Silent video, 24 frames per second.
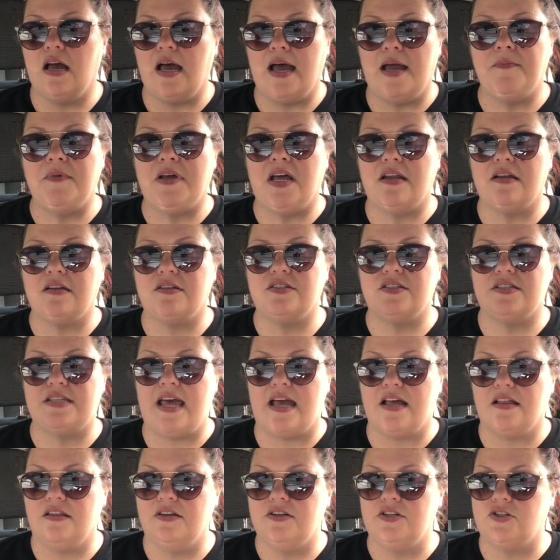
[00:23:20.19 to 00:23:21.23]
I'm not
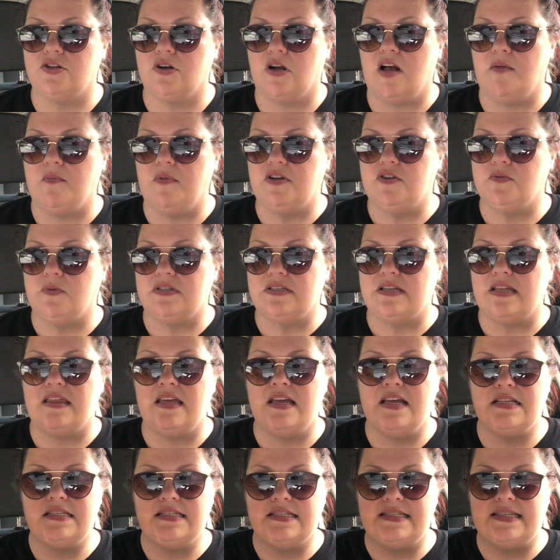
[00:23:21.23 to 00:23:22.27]
exactly sure how much was. I
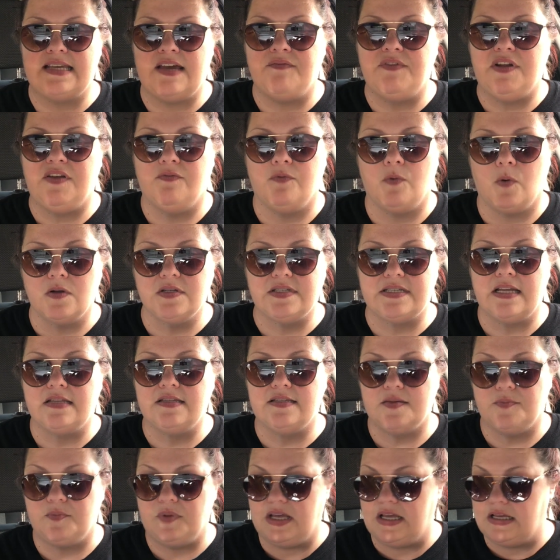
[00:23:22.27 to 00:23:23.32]
think it's 74
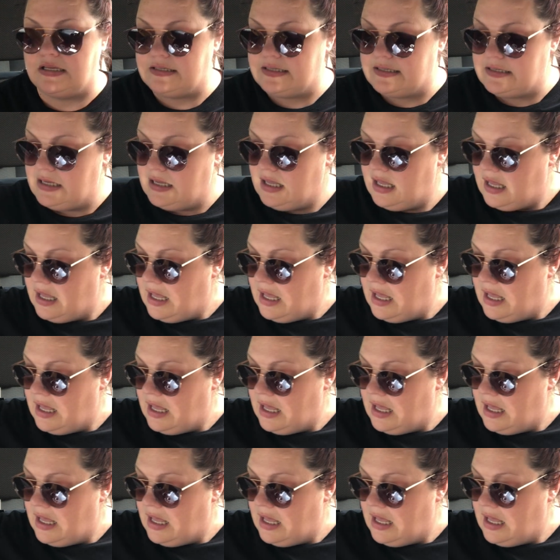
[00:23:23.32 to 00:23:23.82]
cents a piece.